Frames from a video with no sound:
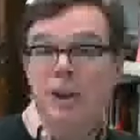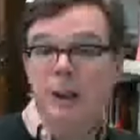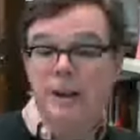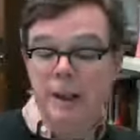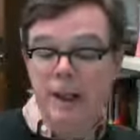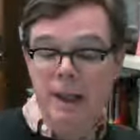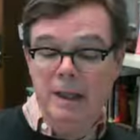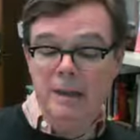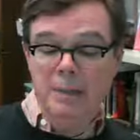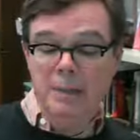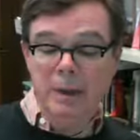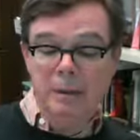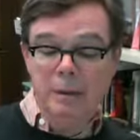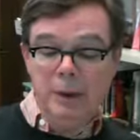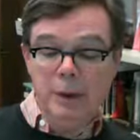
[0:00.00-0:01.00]
on the Gospel
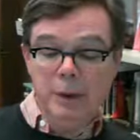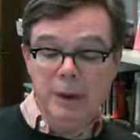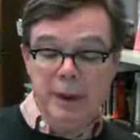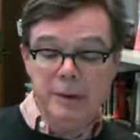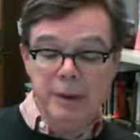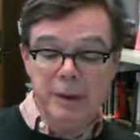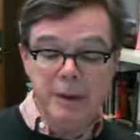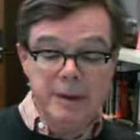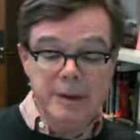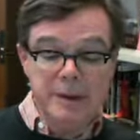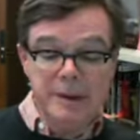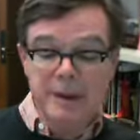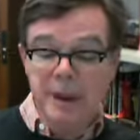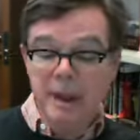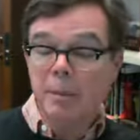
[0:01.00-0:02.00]
of Luke introduces
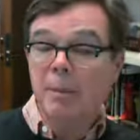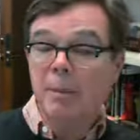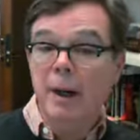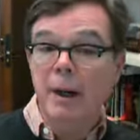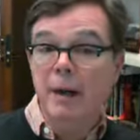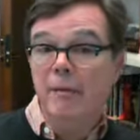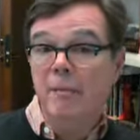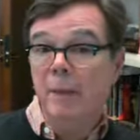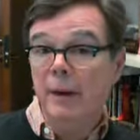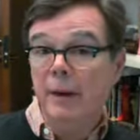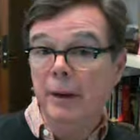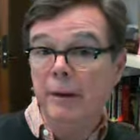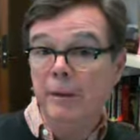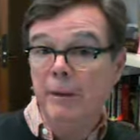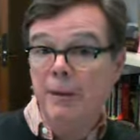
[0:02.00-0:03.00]
the comparative
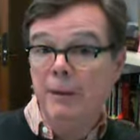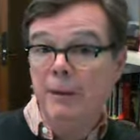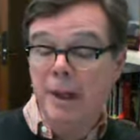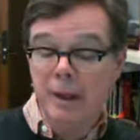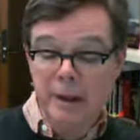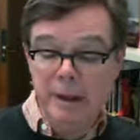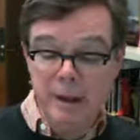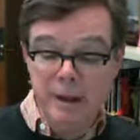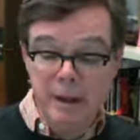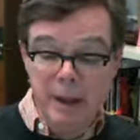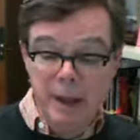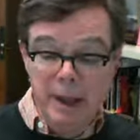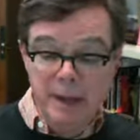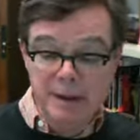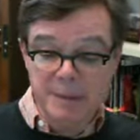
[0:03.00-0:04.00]
method for studying the
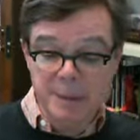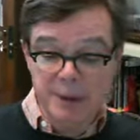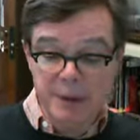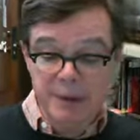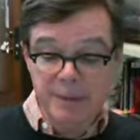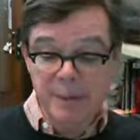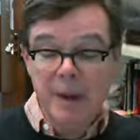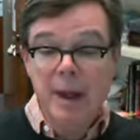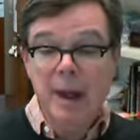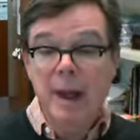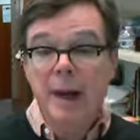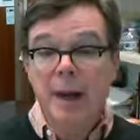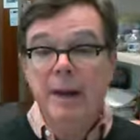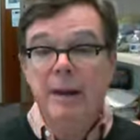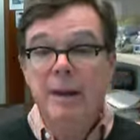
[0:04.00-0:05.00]
Gospels.
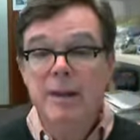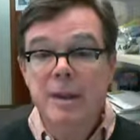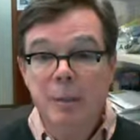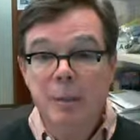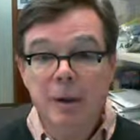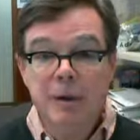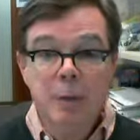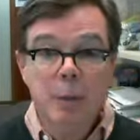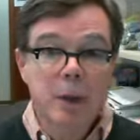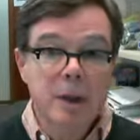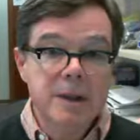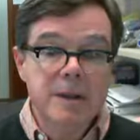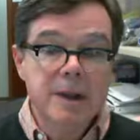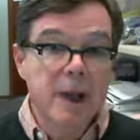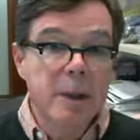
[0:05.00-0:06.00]
This approach
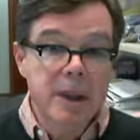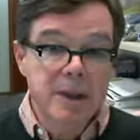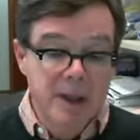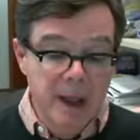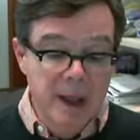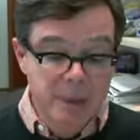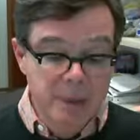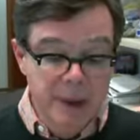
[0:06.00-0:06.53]
works very much like